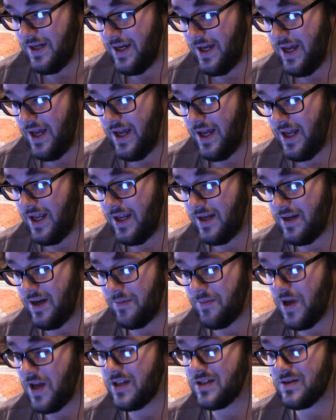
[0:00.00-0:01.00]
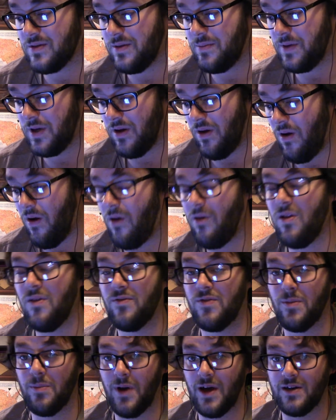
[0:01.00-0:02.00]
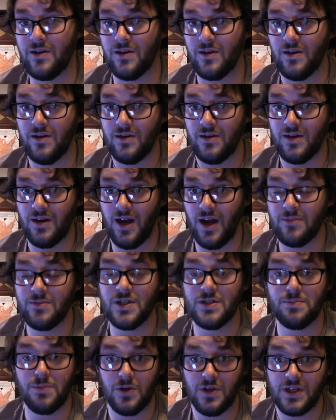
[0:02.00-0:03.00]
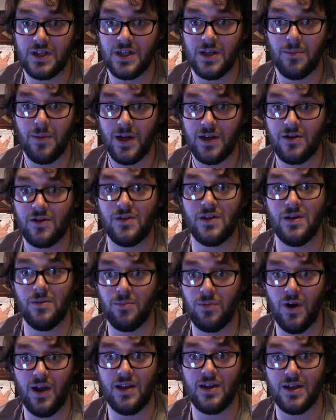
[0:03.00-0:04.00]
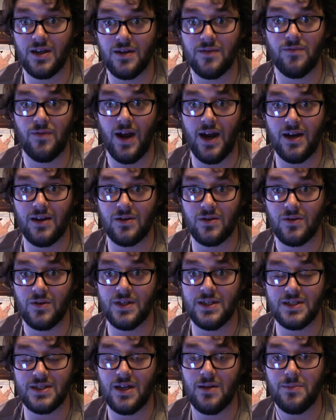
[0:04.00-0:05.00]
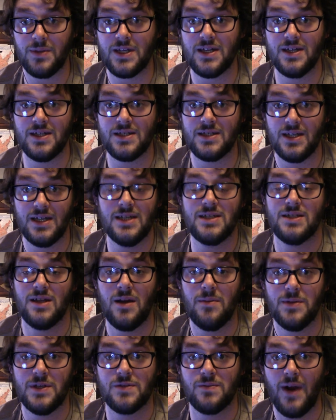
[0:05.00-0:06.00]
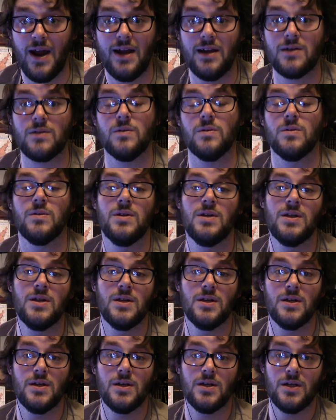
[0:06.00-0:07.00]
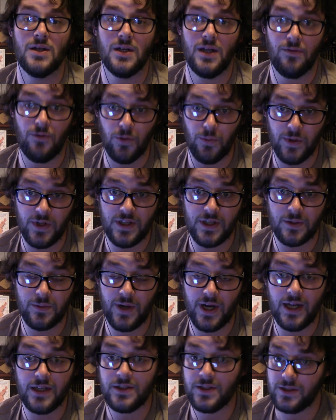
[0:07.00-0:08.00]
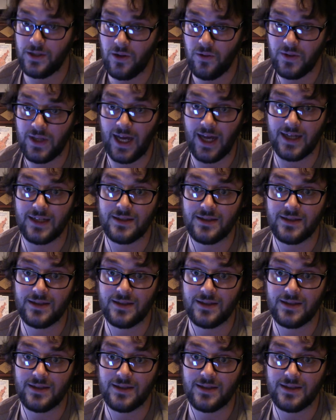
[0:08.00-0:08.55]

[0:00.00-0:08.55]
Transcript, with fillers: And I'm not sweeping all of them under, I'm just putting them under the umbrella of radical Islam because Islam is radical. If you read the Quran, you know that.